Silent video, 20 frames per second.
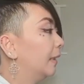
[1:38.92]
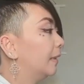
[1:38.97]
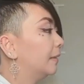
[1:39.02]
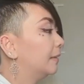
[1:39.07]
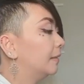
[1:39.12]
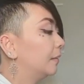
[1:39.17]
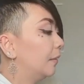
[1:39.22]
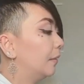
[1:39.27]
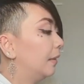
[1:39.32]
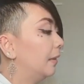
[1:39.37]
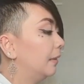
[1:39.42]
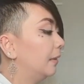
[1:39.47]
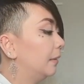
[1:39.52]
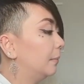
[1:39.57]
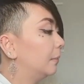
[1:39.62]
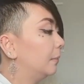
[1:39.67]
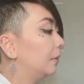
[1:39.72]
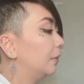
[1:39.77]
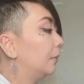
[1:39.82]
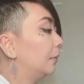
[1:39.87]
So I
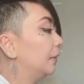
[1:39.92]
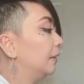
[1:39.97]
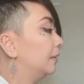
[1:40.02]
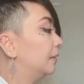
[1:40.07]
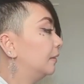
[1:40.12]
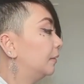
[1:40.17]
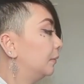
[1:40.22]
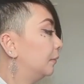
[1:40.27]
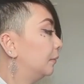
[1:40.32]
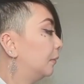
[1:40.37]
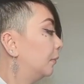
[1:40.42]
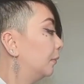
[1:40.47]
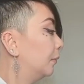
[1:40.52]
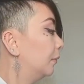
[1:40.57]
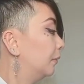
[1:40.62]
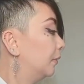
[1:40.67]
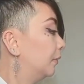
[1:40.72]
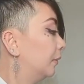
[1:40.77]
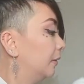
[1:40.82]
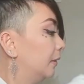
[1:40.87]
am going to go
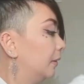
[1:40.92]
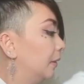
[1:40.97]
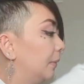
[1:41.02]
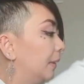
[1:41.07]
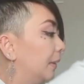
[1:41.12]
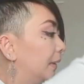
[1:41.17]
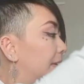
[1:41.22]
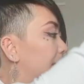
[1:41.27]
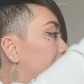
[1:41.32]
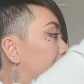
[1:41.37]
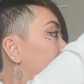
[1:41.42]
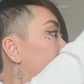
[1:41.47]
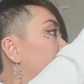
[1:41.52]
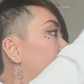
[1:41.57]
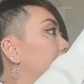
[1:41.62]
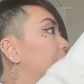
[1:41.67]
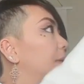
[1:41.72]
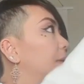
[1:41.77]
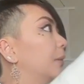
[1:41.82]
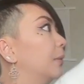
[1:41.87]
directly
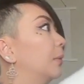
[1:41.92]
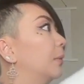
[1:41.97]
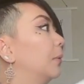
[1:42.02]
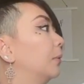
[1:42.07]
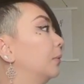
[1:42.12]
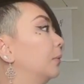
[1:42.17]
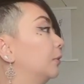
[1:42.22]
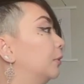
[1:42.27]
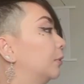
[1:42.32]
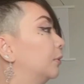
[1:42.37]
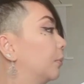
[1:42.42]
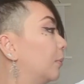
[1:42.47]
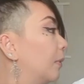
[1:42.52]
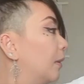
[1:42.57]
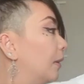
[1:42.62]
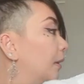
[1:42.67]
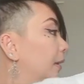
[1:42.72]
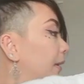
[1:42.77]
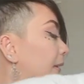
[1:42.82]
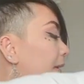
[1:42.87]
to the Coach
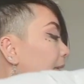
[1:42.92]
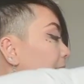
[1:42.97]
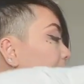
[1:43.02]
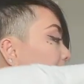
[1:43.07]
one,